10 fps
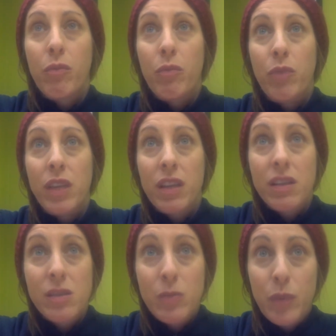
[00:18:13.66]

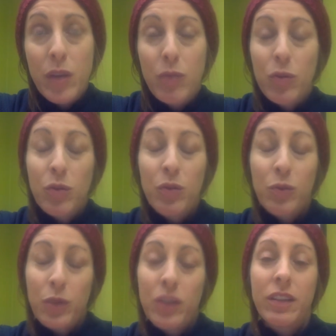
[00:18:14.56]
because people
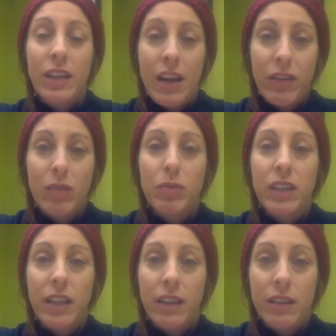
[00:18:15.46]
will
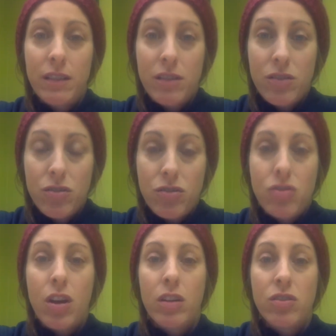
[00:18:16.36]
inevitably
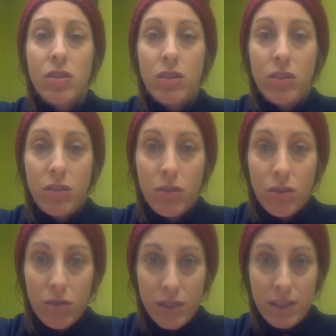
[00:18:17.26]
judge
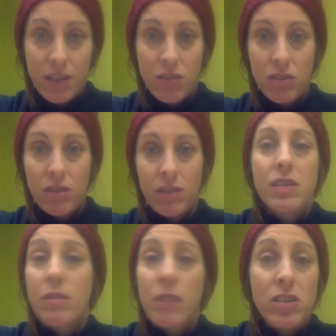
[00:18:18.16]
your decision.
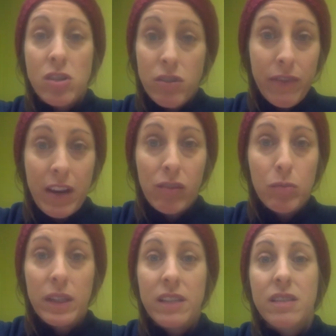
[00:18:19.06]
Some may judge it
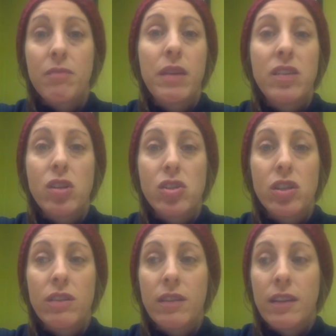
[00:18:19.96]
favorably, some may judge it